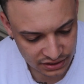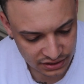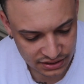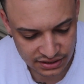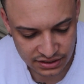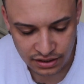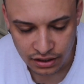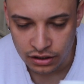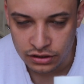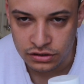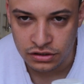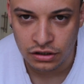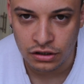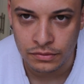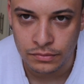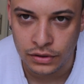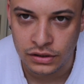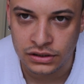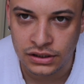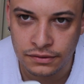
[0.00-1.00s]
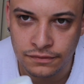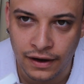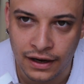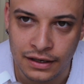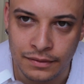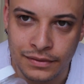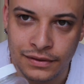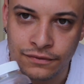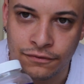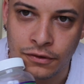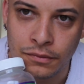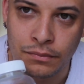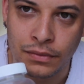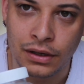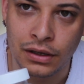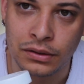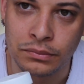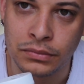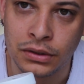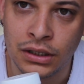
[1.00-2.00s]
This is the adult multivitamin
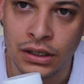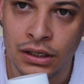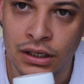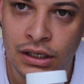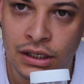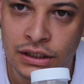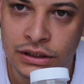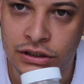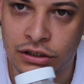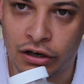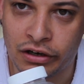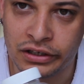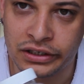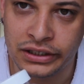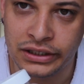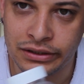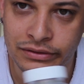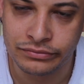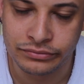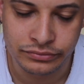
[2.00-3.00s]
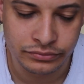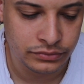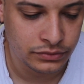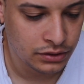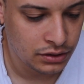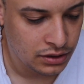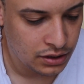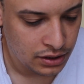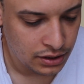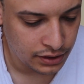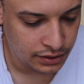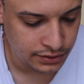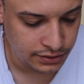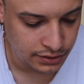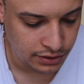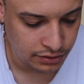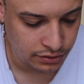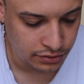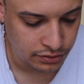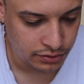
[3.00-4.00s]
from Target. And
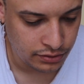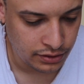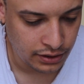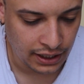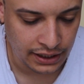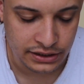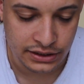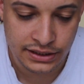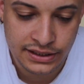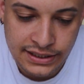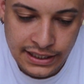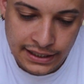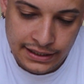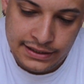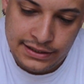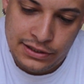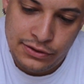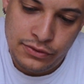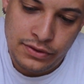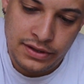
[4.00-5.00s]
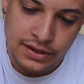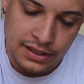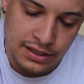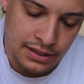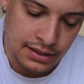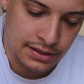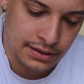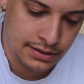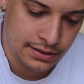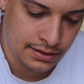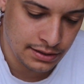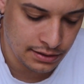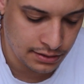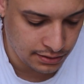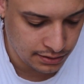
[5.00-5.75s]
so I just take 2 of these.